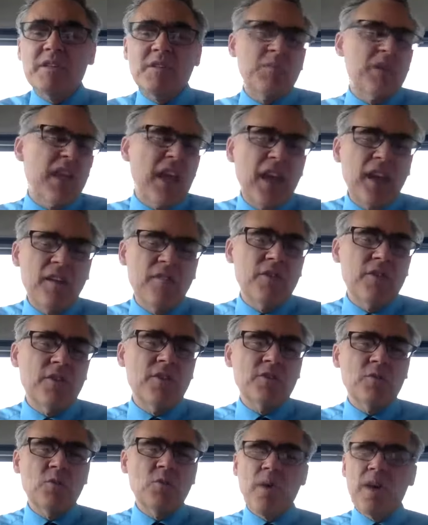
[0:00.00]
and
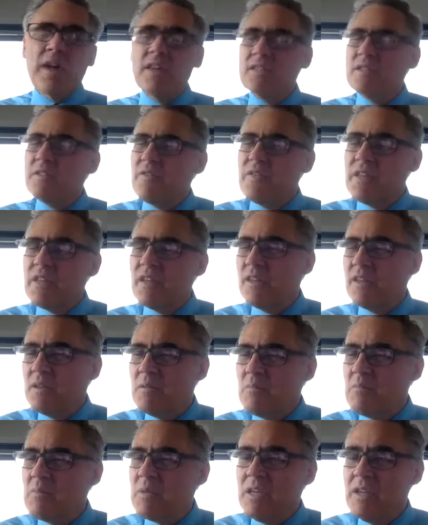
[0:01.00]
behaviors and ways of thinking
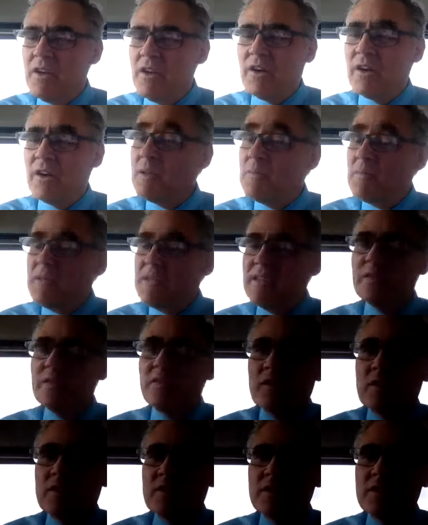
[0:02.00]
and being are going to be different.